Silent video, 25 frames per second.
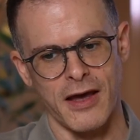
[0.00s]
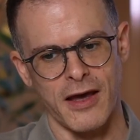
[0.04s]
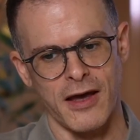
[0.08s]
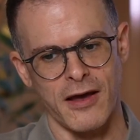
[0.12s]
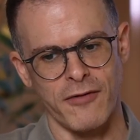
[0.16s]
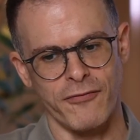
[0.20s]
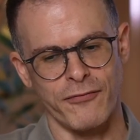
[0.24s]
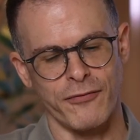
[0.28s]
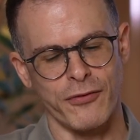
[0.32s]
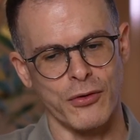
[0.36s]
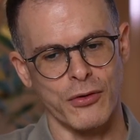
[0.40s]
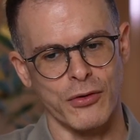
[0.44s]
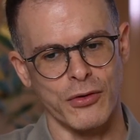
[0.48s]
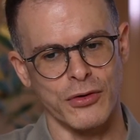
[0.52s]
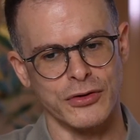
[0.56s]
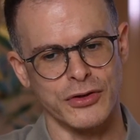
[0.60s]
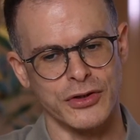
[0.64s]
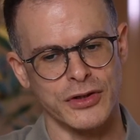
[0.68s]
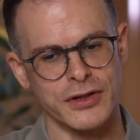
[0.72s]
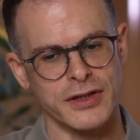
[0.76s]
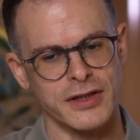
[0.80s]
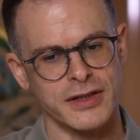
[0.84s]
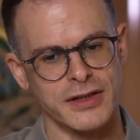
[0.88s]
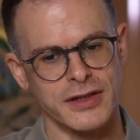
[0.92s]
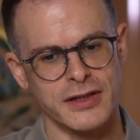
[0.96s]
if you're
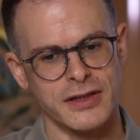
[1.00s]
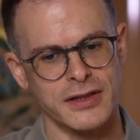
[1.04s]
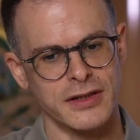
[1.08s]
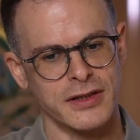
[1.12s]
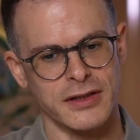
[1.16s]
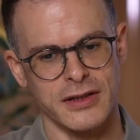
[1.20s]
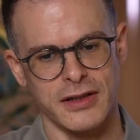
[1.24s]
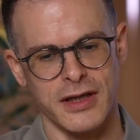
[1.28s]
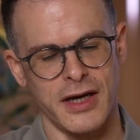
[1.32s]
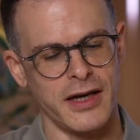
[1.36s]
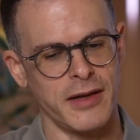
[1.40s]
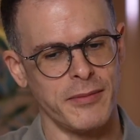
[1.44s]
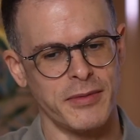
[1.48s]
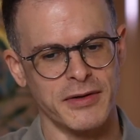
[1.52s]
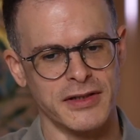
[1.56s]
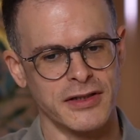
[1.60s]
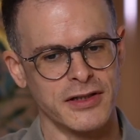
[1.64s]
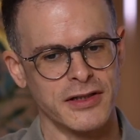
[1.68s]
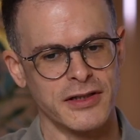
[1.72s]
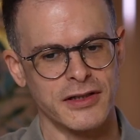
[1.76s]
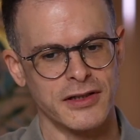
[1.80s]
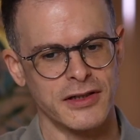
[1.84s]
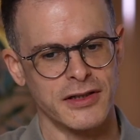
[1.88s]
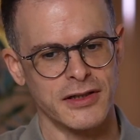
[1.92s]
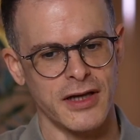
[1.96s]
just any
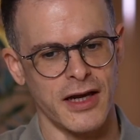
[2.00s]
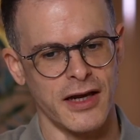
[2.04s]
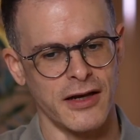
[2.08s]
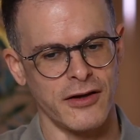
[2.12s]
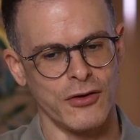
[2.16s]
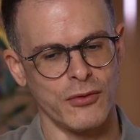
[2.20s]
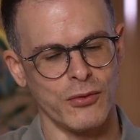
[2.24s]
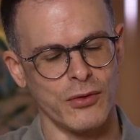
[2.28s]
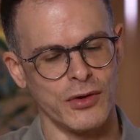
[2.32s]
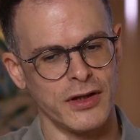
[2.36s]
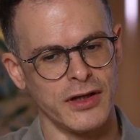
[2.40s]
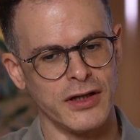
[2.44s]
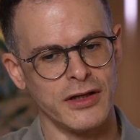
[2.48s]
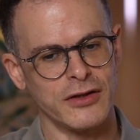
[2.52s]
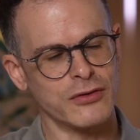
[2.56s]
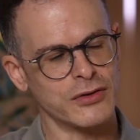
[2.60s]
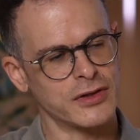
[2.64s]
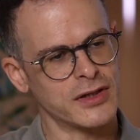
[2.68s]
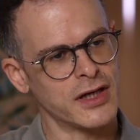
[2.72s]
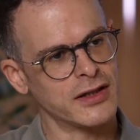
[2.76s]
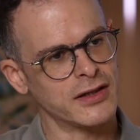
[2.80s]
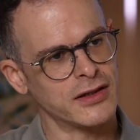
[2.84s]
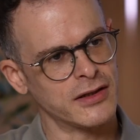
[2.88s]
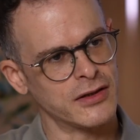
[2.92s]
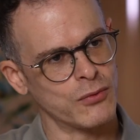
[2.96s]
business and you would need to
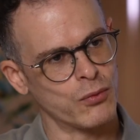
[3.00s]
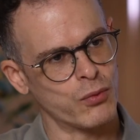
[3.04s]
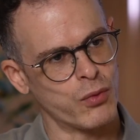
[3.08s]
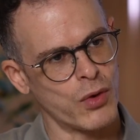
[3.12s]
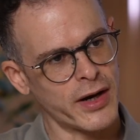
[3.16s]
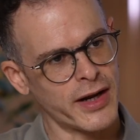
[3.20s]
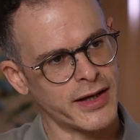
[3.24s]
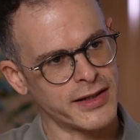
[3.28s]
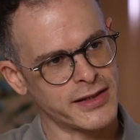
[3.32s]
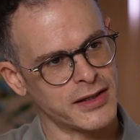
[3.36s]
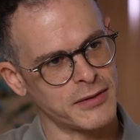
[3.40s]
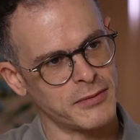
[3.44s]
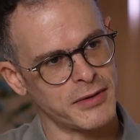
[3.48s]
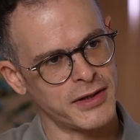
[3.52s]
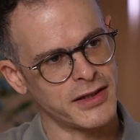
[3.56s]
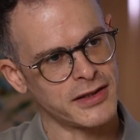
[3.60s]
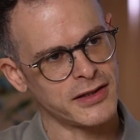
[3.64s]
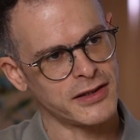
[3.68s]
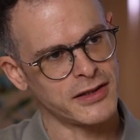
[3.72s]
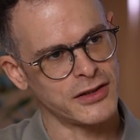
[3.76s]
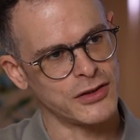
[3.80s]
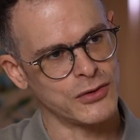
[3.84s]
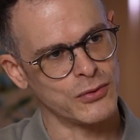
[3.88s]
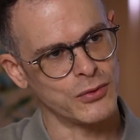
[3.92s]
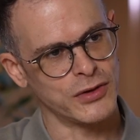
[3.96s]
send one
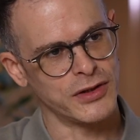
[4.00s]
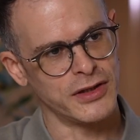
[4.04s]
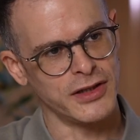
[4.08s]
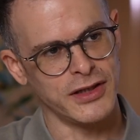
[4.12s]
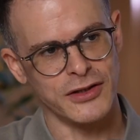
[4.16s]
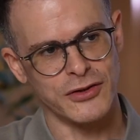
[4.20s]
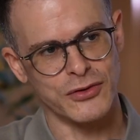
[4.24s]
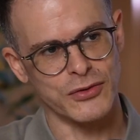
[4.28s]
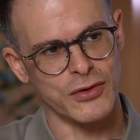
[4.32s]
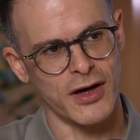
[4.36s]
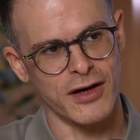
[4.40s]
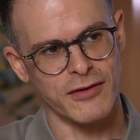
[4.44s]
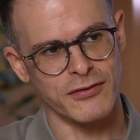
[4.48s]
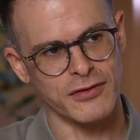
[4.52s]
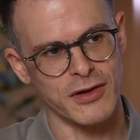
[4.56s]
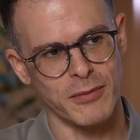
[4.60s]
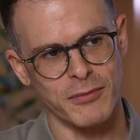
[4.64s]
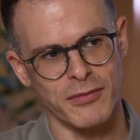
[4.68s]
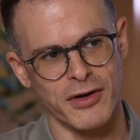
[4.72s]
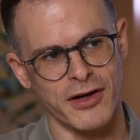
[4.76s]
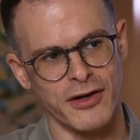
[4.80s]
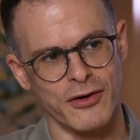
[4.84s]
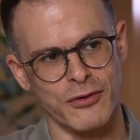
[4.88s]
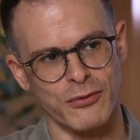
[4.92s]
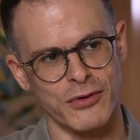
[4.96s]
SMS, you would need to have
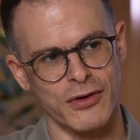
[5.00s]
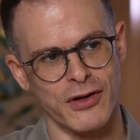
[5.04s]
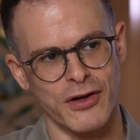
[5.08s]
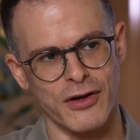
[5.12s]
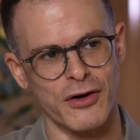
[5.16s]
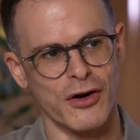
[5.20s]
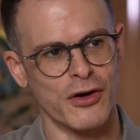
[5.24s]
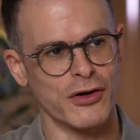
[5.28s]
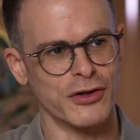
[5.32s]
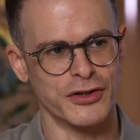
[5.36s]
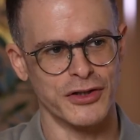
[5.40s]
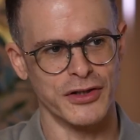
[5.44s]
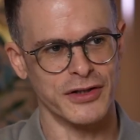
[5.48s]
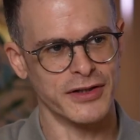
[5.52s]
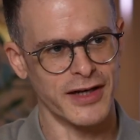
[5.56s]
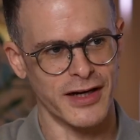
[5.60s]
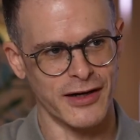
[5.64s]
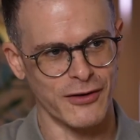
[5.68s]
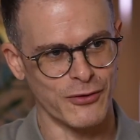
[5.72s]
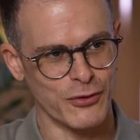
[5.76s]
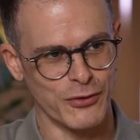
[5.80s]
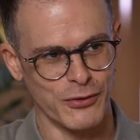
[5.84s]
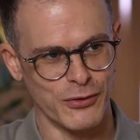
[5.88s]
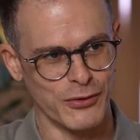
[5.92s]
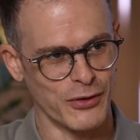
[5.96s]
somebody with the knowledge in
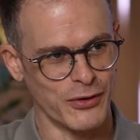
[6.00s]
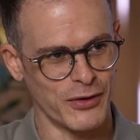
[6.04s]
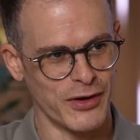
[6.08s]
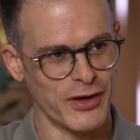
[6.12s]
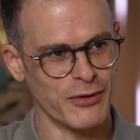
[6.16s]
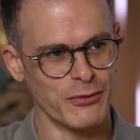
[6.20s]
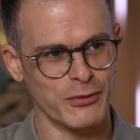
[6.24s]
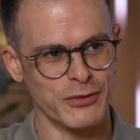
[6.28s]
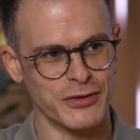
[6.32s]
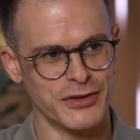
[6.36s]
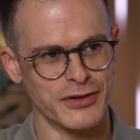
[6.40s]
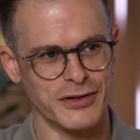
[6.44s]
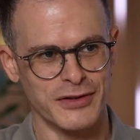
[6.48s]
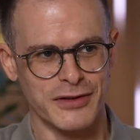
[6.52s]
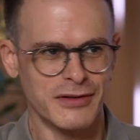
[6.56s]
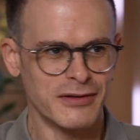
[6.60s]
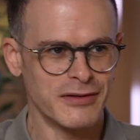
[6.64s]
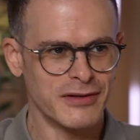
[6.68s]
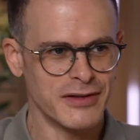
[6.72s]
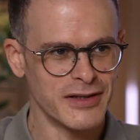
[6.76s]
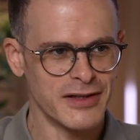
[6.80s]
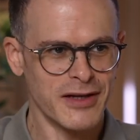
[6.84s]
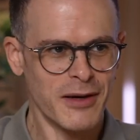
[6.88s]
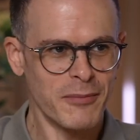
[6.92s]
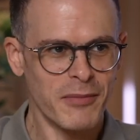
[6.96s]
telecom, okay, which
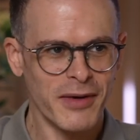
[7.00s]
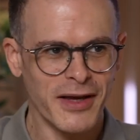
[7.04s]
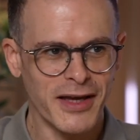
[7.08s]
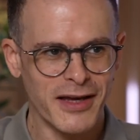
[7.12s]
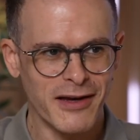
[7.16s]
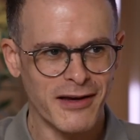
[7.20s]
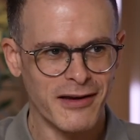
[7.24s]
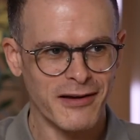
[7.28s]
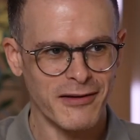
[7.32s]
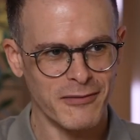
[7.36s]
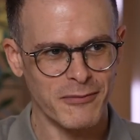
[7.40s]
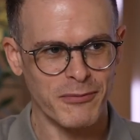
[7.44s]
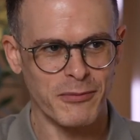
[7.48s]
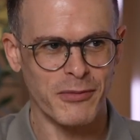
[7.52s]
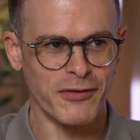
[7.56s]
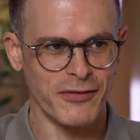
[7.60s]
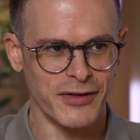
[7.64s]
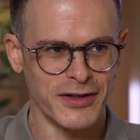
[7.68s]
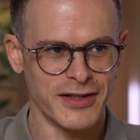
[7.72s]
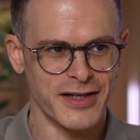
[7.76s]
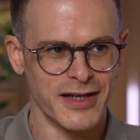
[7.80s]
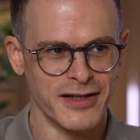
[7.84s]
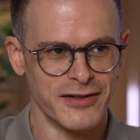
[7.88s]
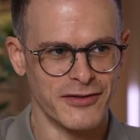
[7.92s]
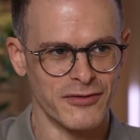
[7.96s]
does not make
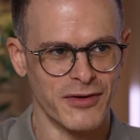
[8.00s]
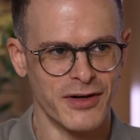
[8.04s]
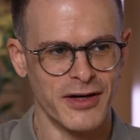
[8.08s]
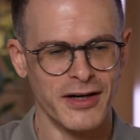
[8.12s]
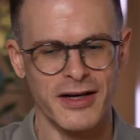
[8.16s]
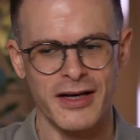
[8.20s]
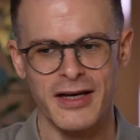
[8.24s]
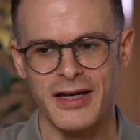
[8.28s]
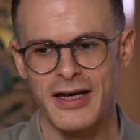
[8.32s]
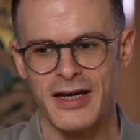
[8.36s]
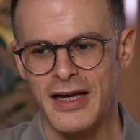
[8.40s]
perfect sense, right?